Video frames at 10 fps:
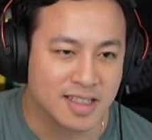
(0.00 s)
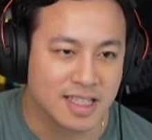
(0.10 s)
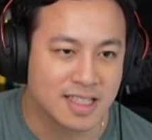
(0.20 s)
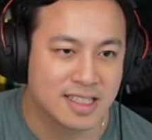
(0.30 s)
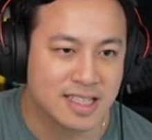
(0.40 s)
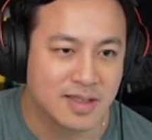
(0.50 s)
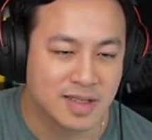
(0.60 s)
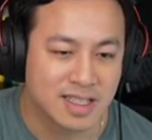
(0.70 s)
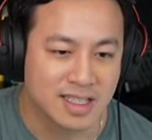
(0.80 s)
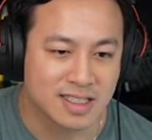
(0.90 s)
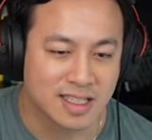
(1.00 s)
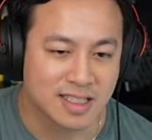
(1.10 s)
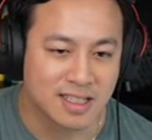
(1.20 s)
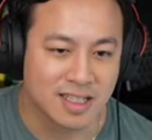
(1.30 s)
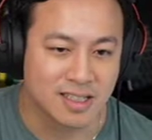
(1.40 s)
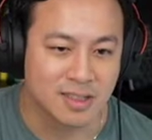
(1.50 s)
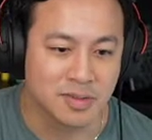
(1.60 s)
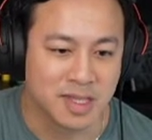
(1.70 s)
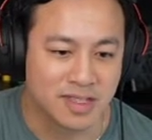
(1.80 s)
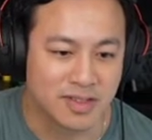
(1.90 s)
it's times like this I do
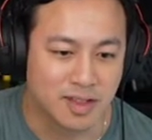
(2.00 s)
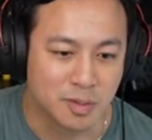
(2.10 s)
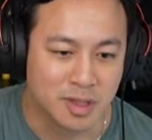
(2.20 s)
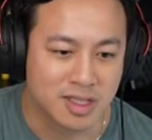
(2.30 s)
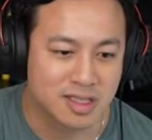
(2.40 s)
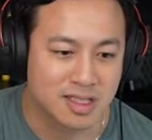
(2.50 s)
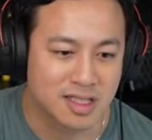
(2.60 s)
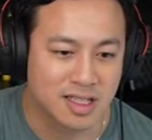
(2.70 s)
miss frameworks,